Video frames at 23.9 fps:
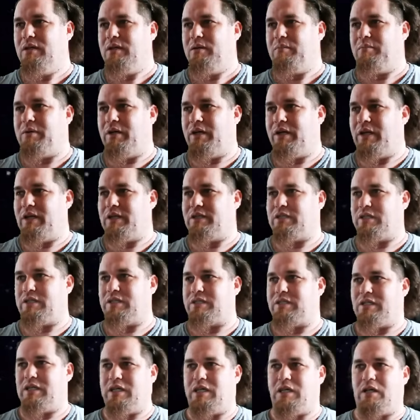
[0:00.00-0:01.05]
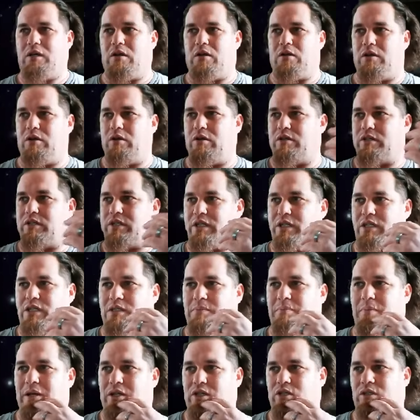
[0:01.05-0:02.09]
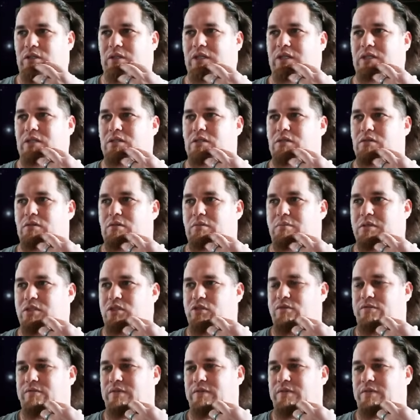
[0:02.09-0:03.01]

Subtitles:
But as you can see here, you're just going to special into Mr.